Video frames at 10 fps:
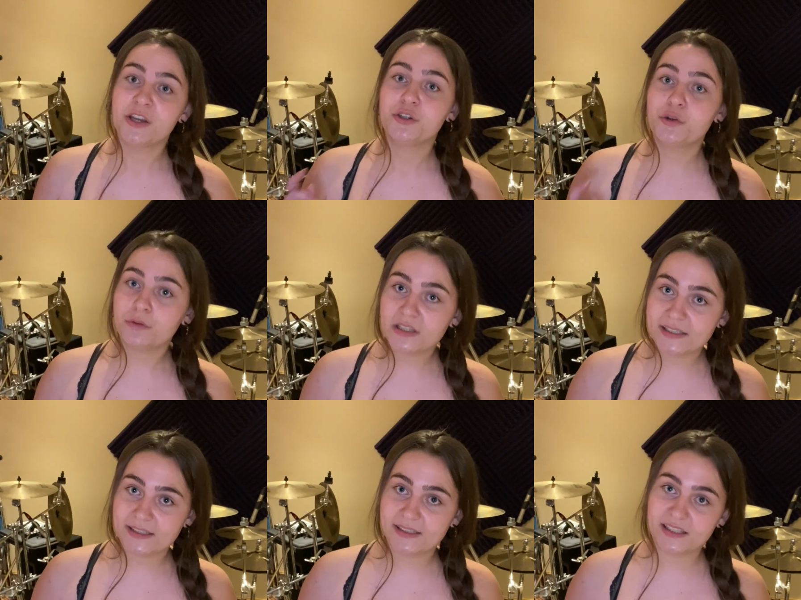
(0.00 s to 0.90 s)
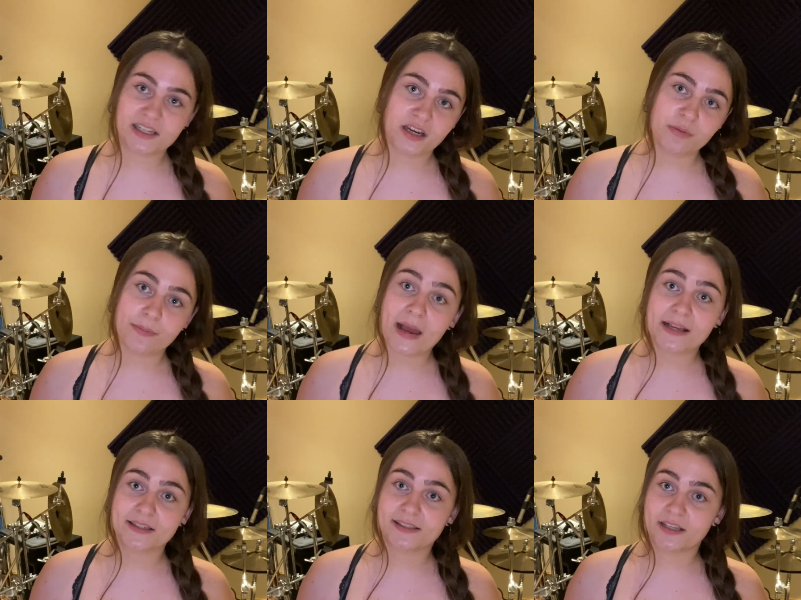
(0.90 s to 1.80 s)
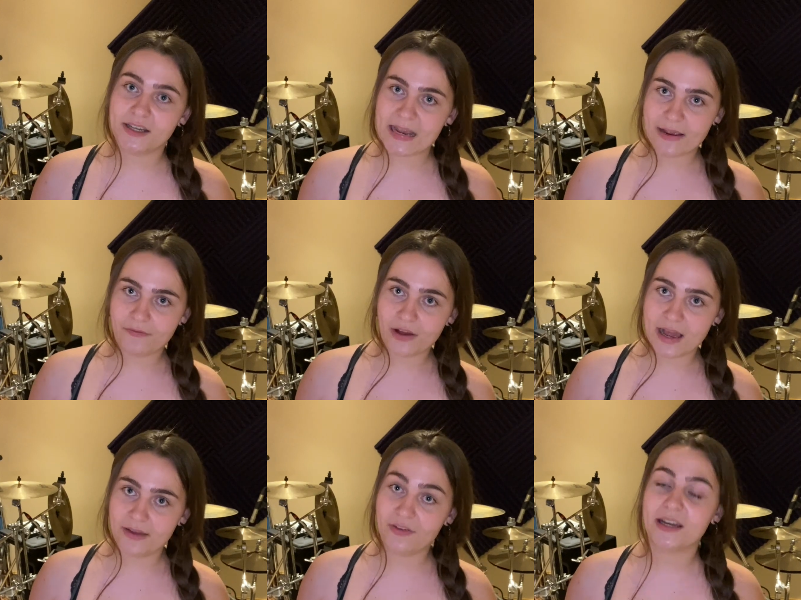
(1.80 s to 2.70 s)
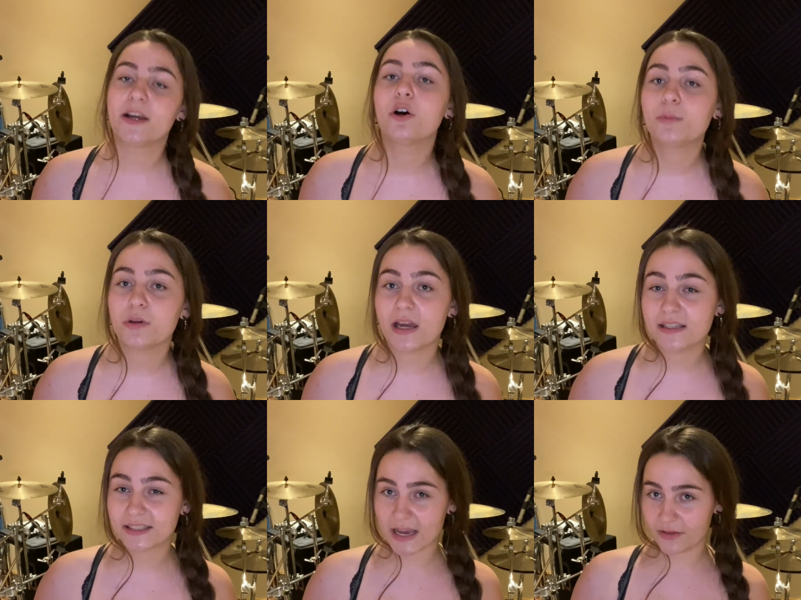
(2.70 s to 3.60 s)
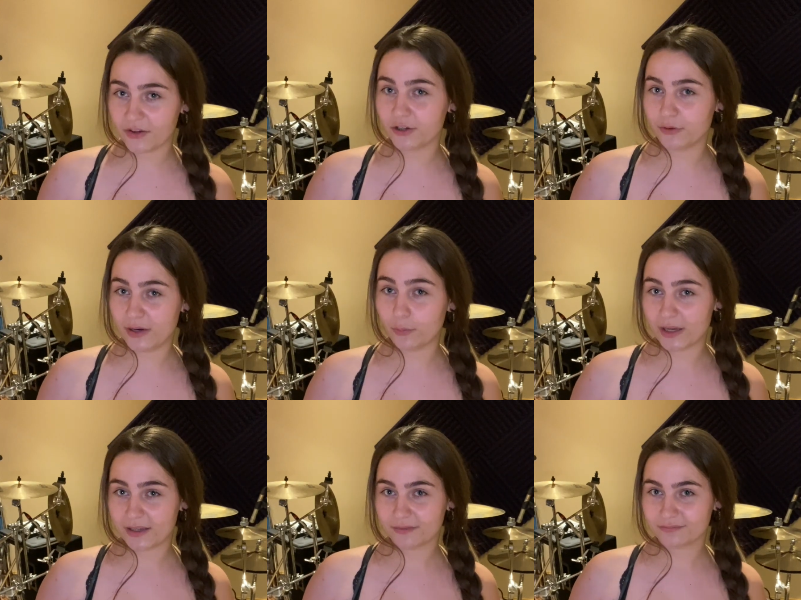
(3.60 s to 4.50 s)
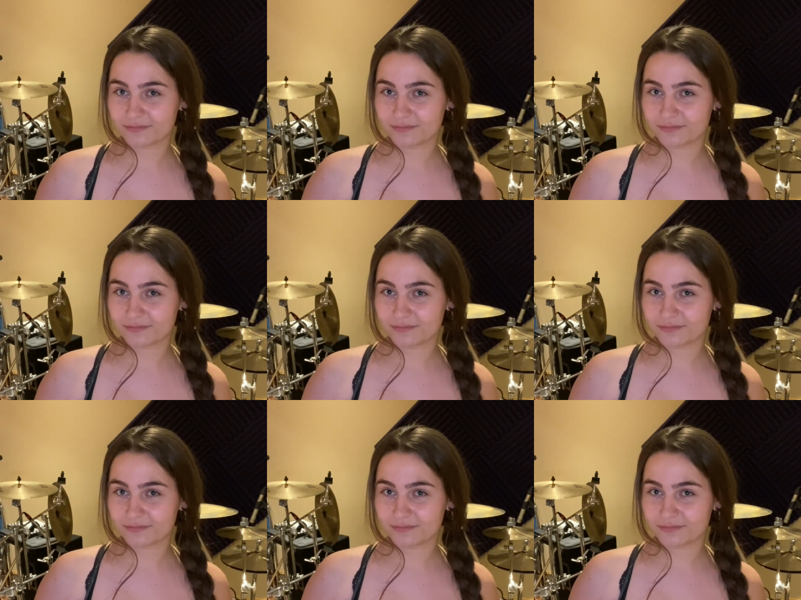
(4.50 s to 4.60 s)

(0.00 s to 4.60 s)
new releases is going to be back this Sunday at 5, and I hope you guys have a great week.